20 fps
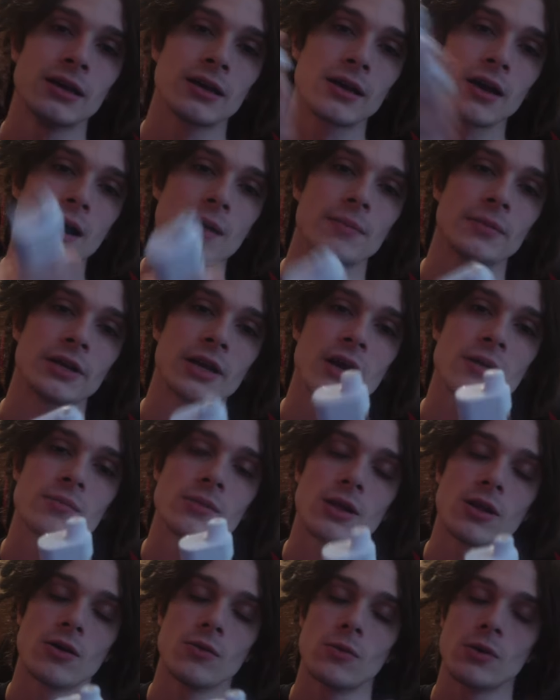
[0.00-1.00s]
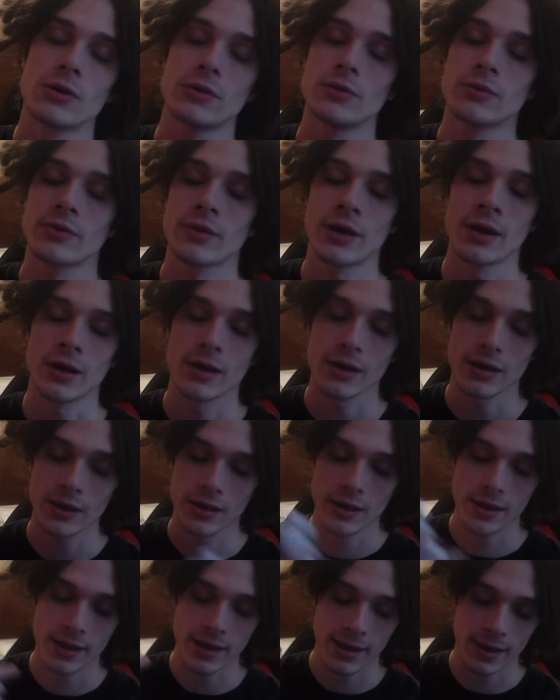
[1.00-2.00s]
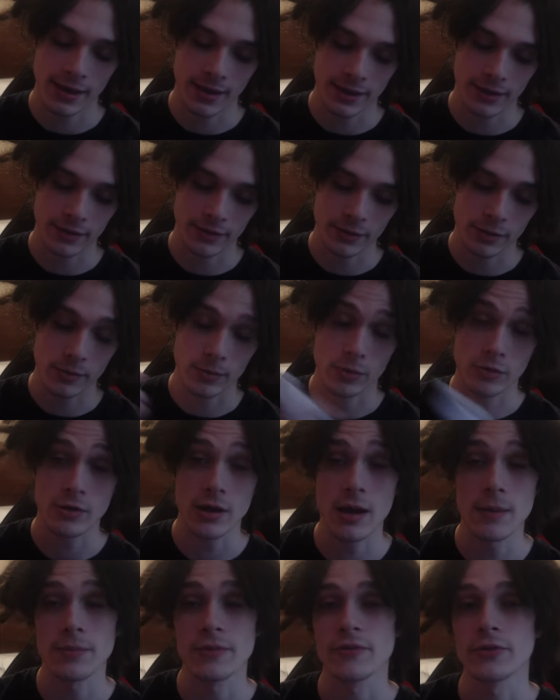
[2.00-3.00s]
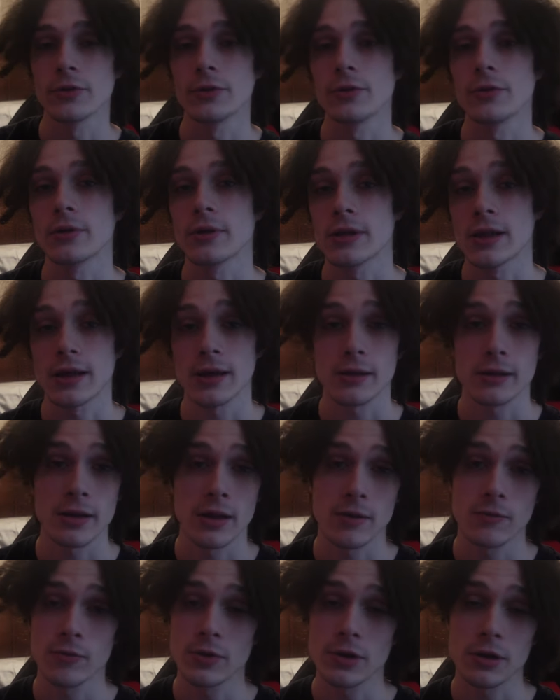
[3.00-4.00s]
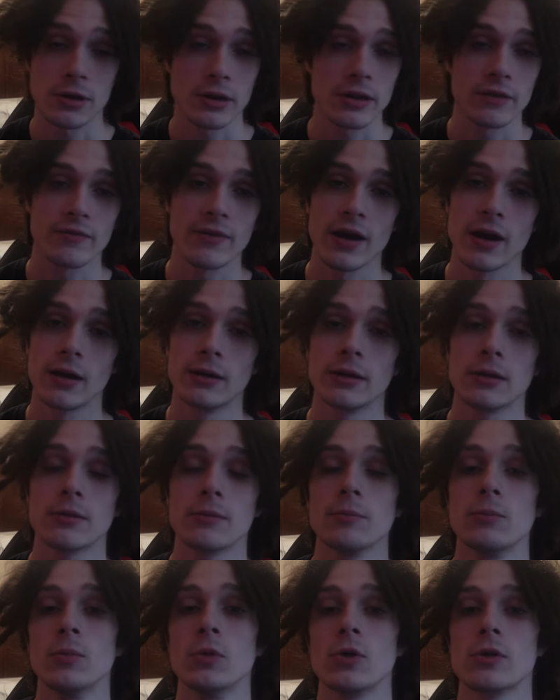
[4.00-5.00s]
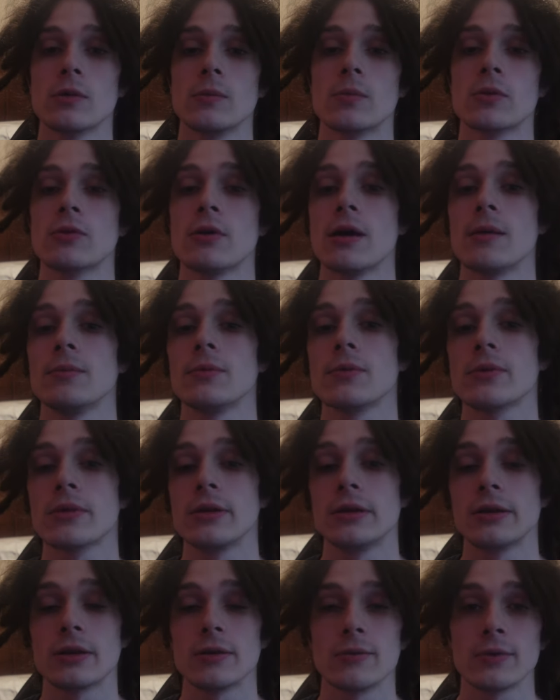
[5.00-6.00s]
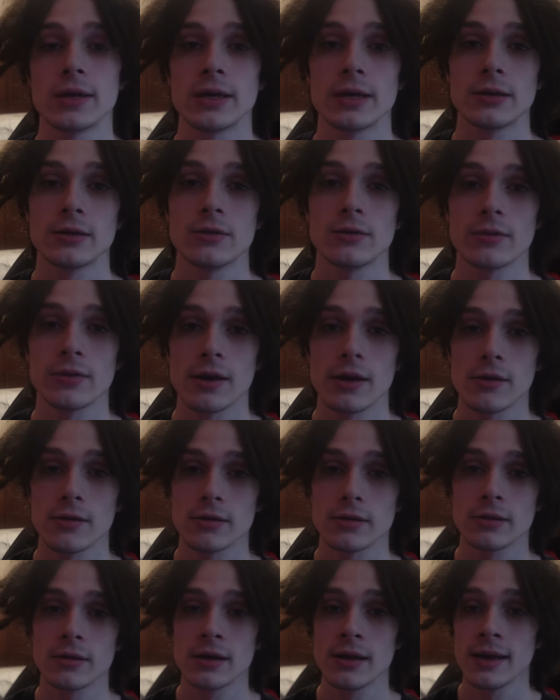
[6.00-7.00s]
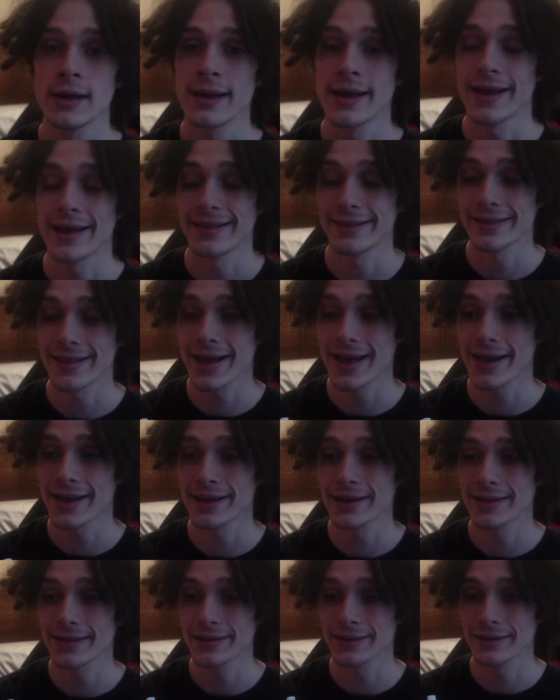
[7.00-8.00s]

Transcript: Comment down below what you thought. And subscribe if you're new. Because like I said, we just need 500 more subscribers until we hit 2,000. And that